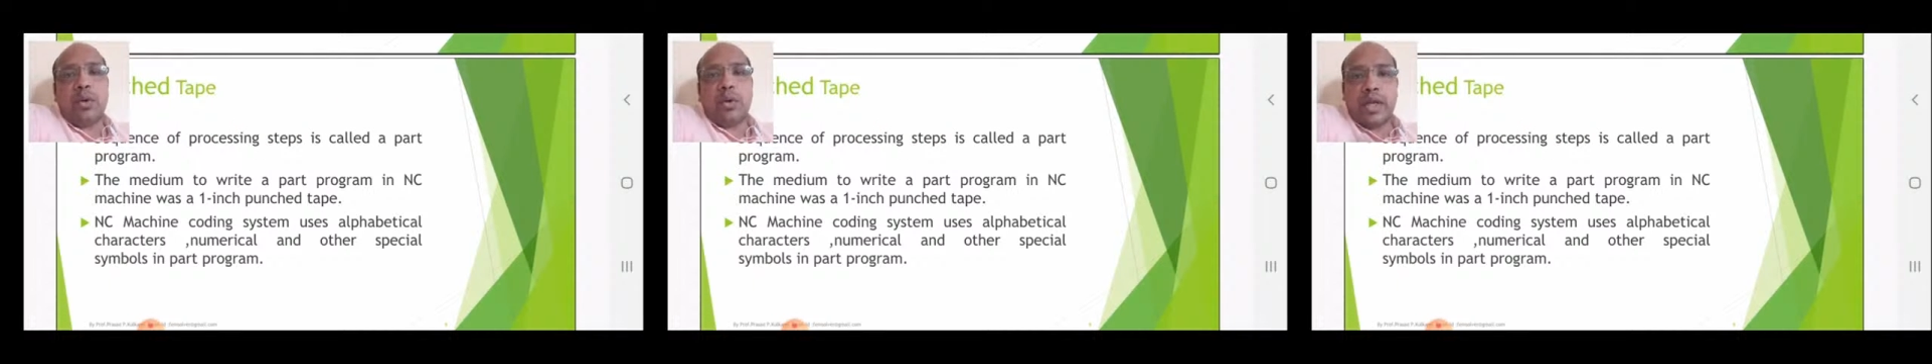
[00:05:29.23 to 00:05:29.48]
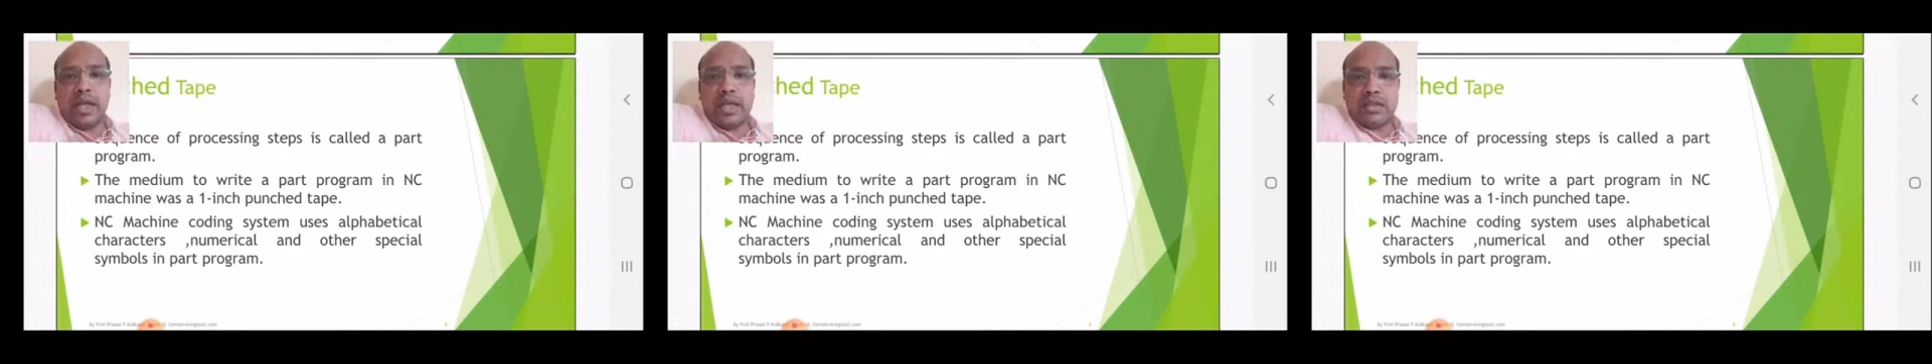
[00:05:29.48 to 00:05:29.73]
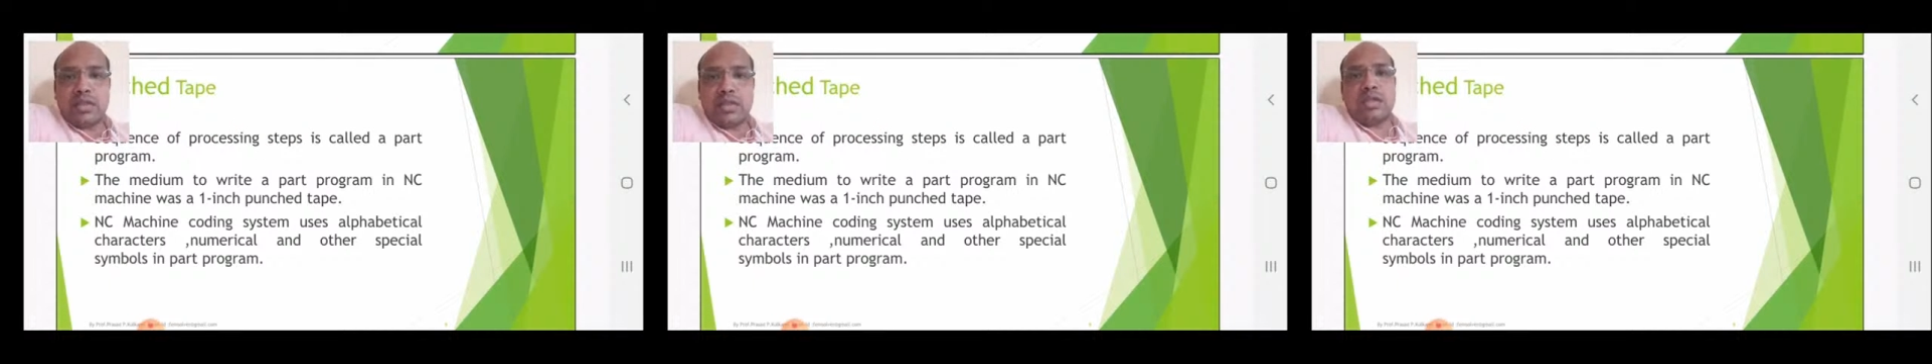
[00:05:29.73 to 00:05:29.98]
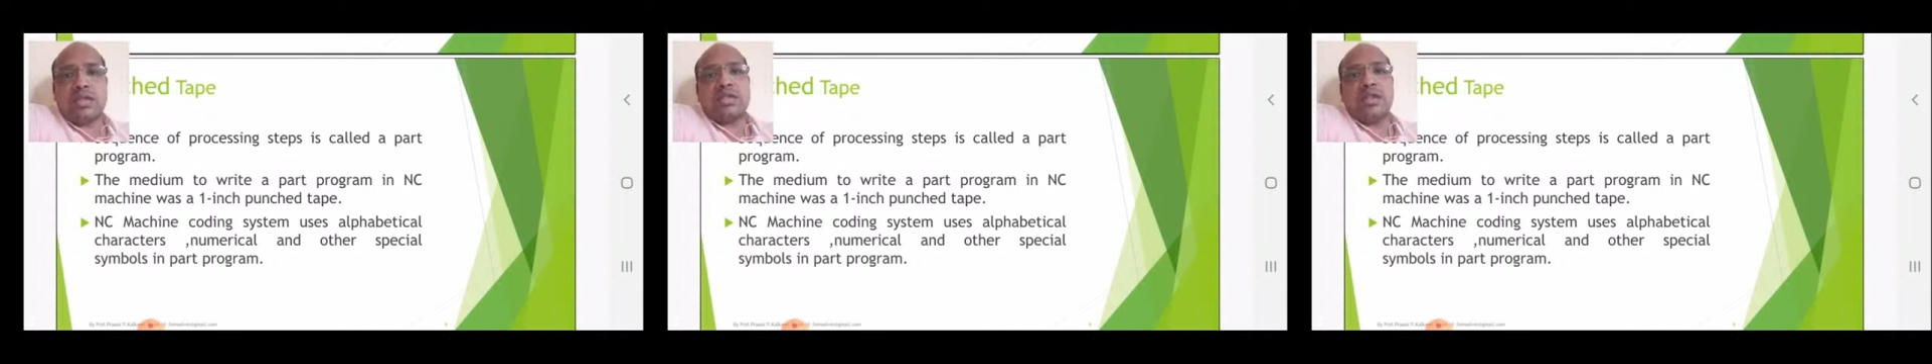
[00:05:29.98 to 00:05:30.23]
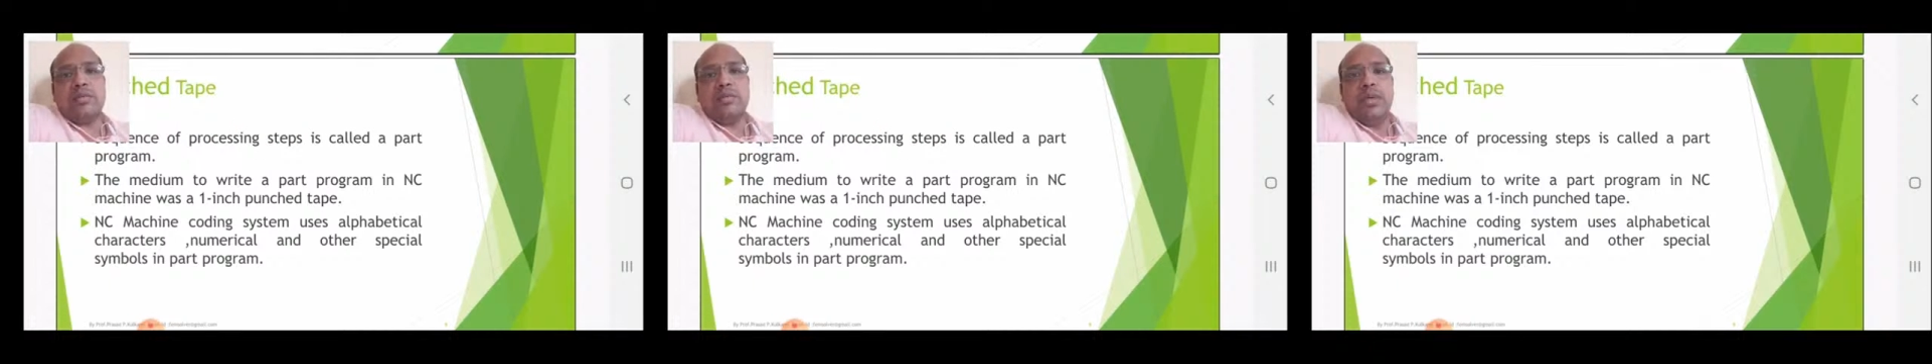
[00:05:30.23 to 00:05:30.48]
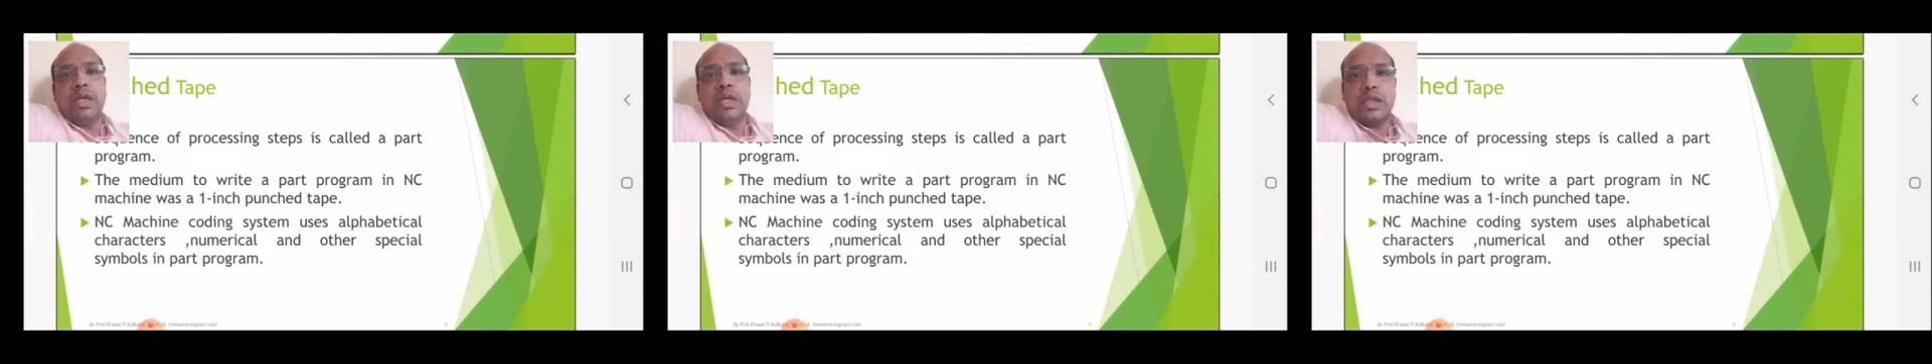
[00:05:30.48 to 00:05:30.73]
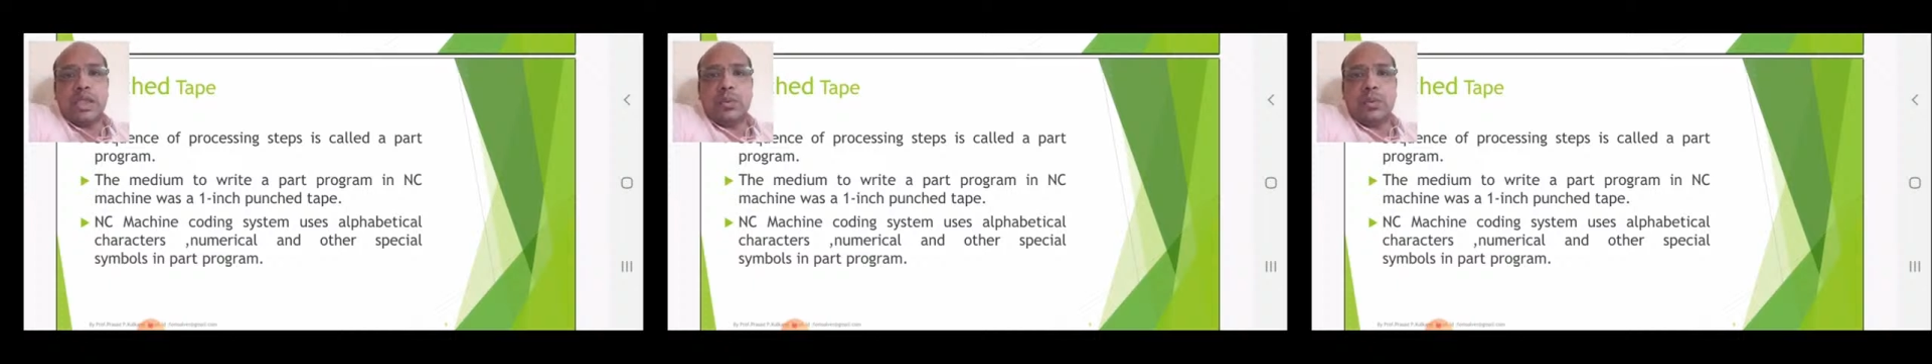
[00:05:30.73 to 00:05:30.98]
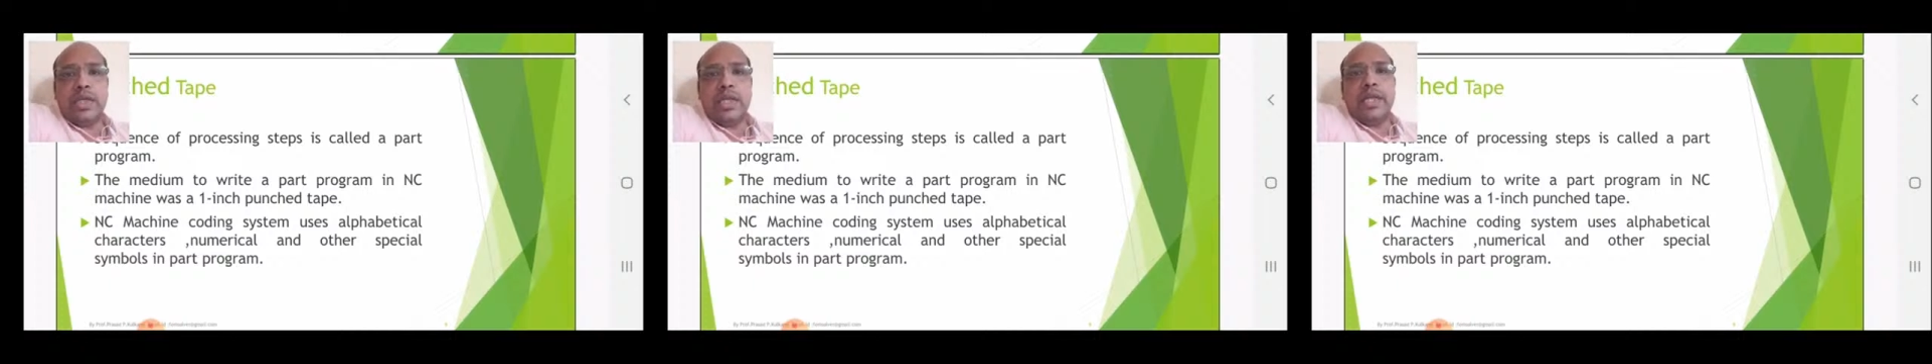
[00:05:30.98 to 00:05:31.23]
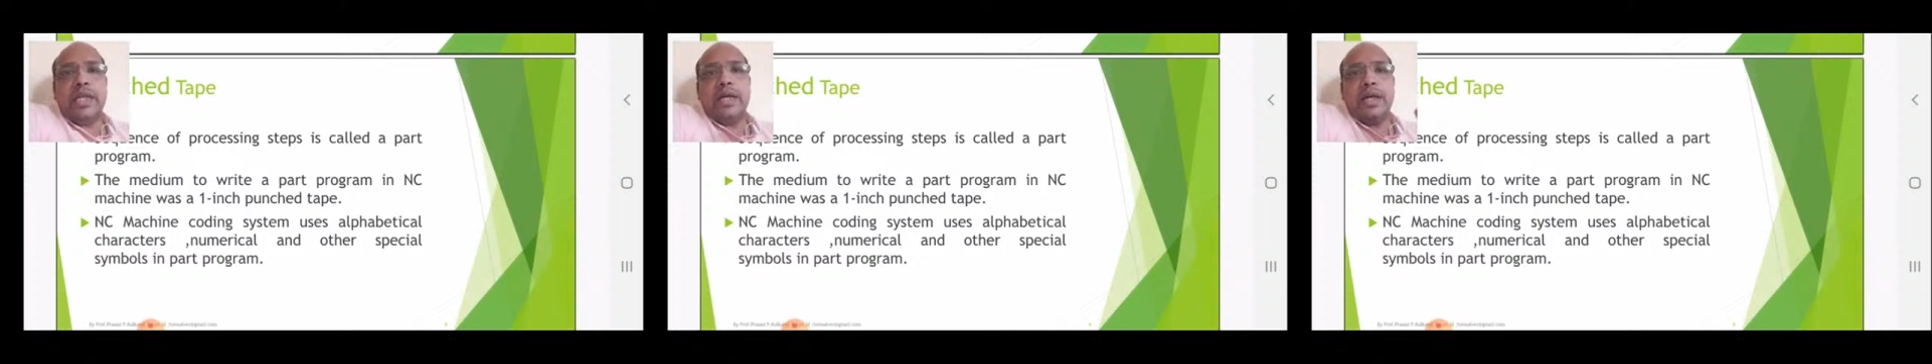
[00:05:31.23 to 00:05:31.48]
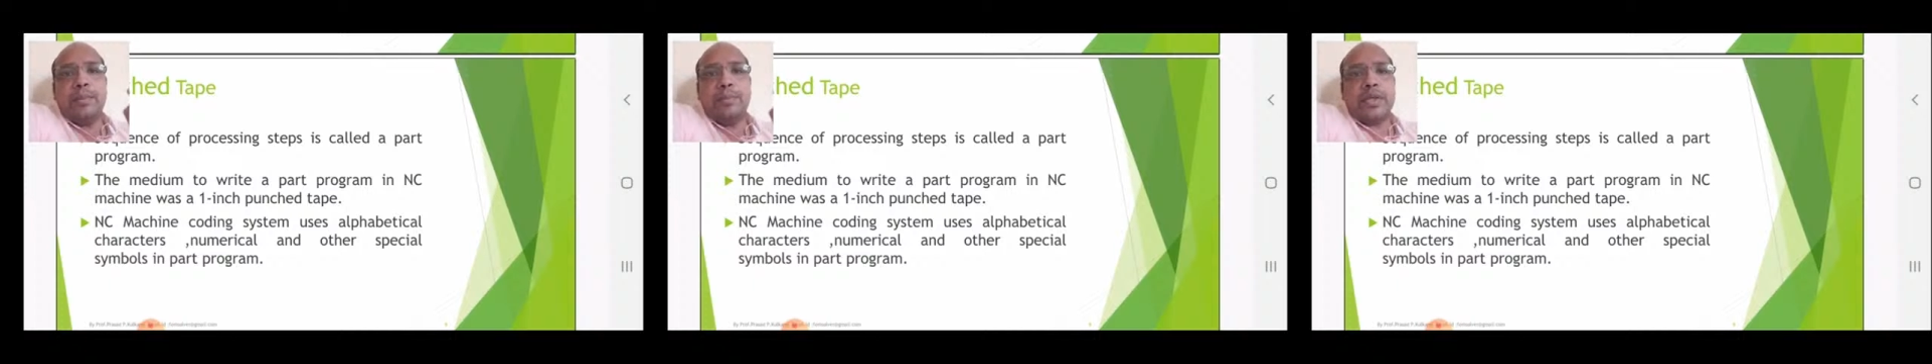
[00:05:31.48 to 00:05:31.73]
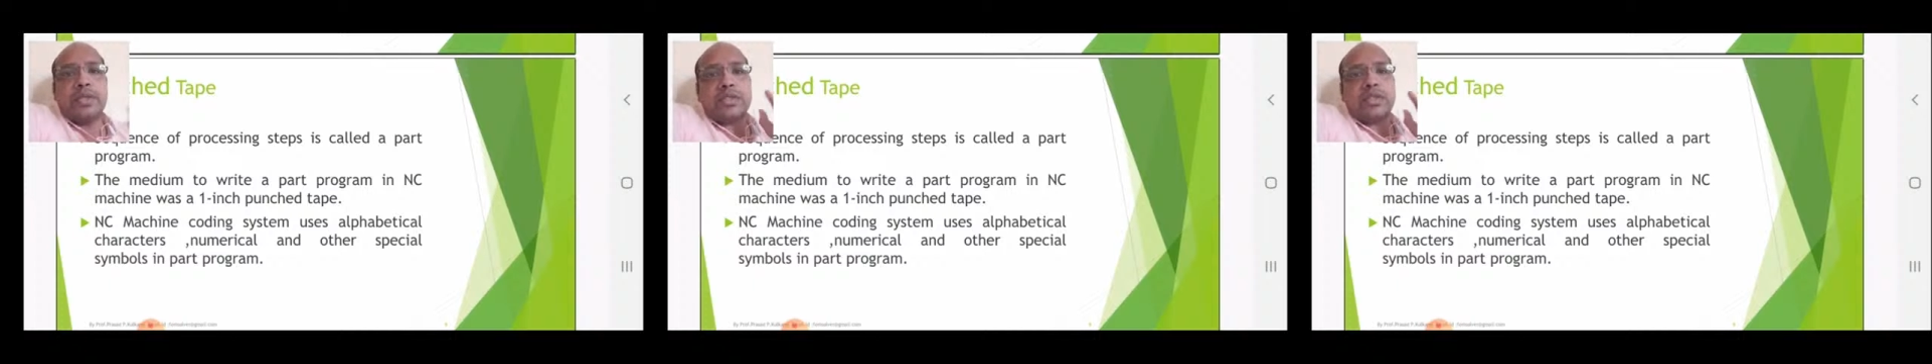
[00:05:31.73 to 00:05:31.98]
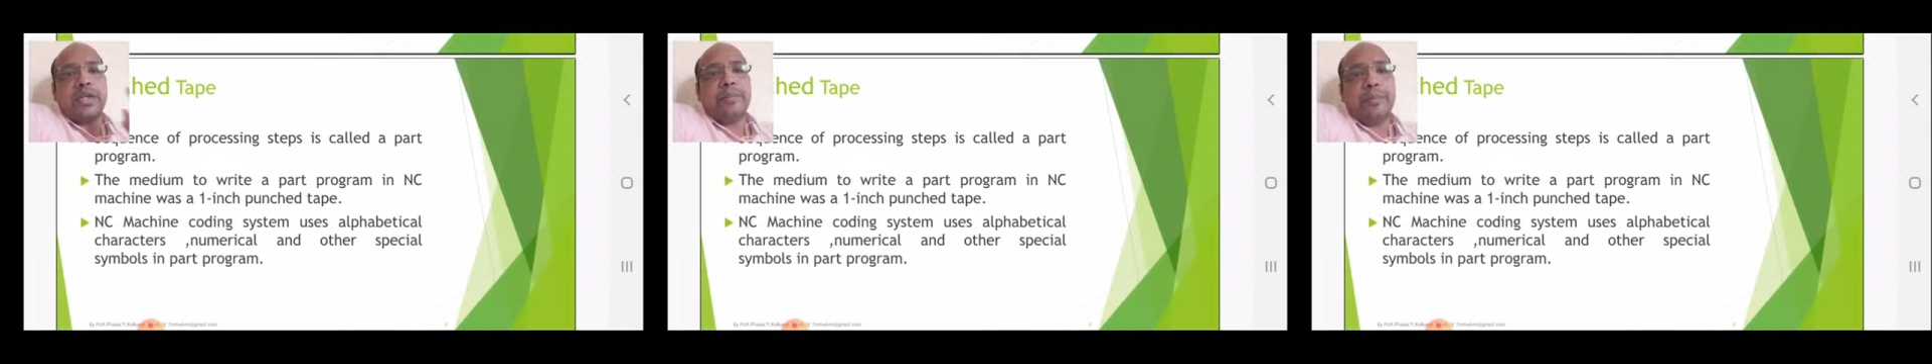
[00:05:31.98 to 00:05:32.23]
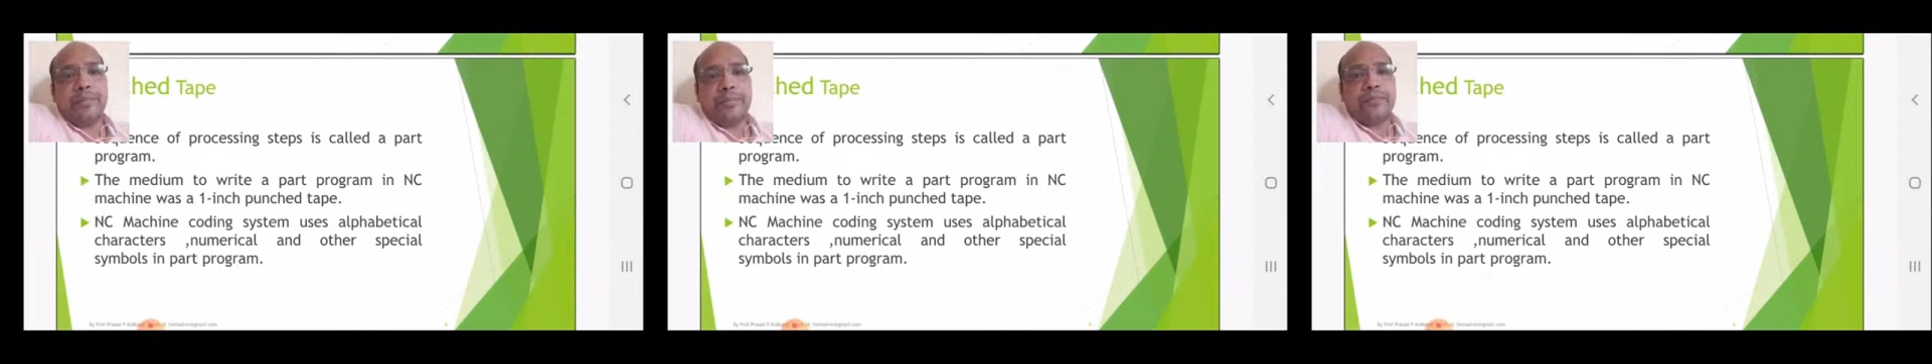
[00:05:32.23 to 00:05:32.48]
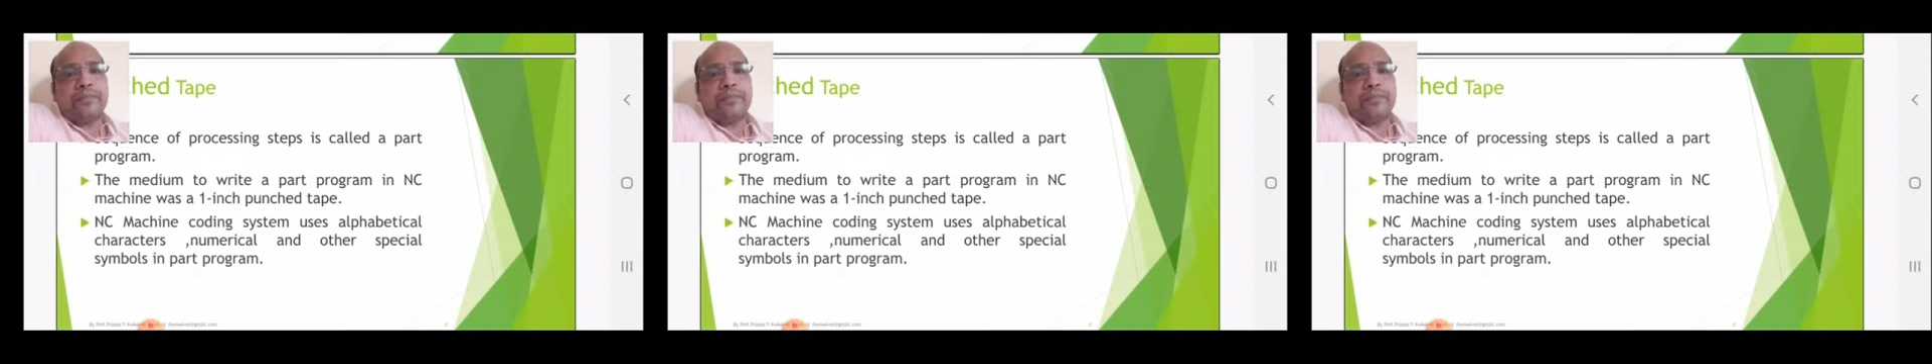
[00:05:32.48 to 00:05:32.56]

for NC system, you need a punch tape.